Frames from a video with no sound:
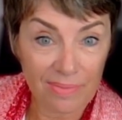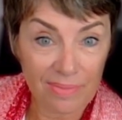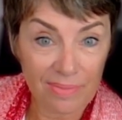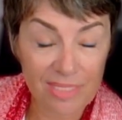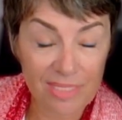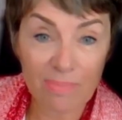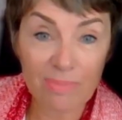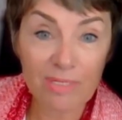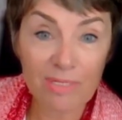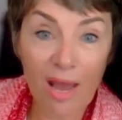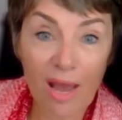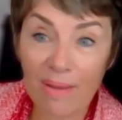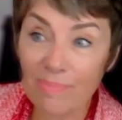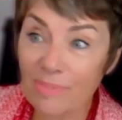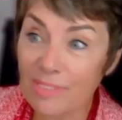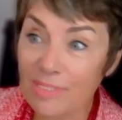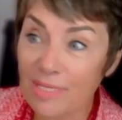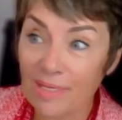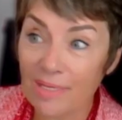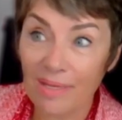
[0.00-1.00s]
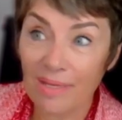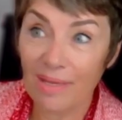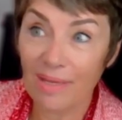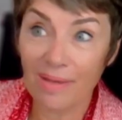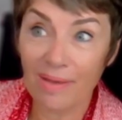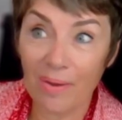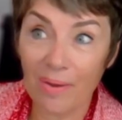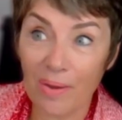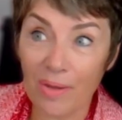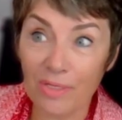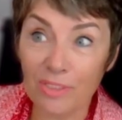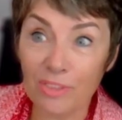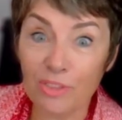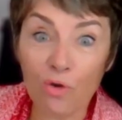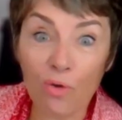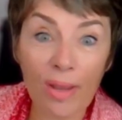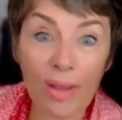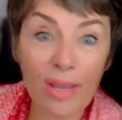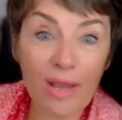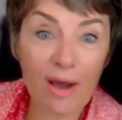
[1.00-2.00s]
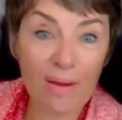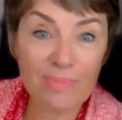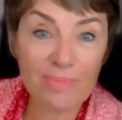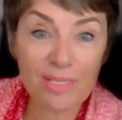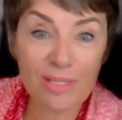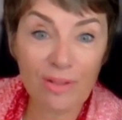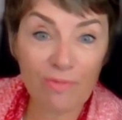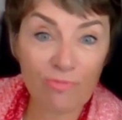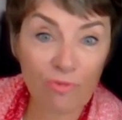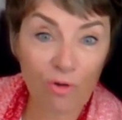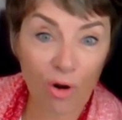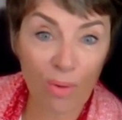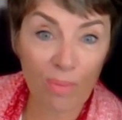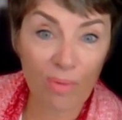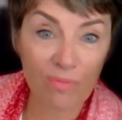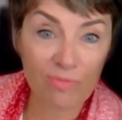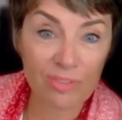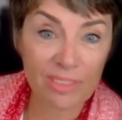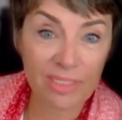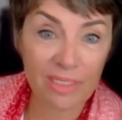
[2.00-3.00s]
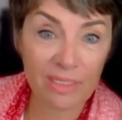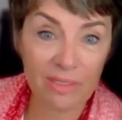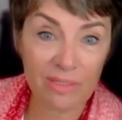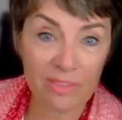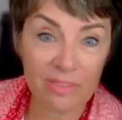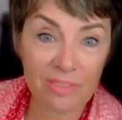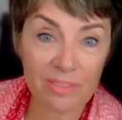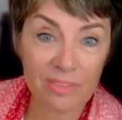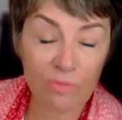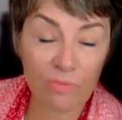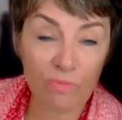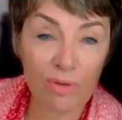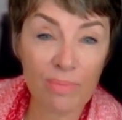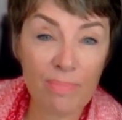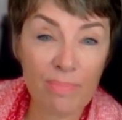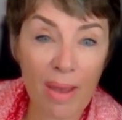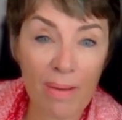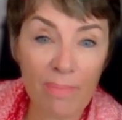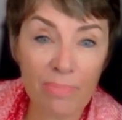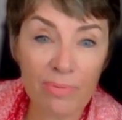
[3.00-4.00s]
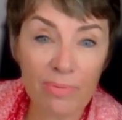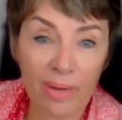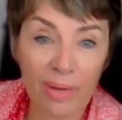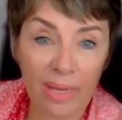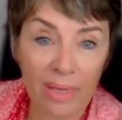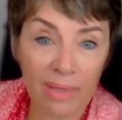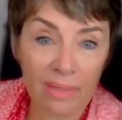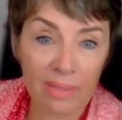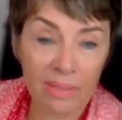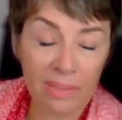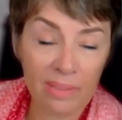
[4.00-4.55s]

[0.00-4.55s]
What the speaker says: Sometimes joy comes in the form of tears, remembering,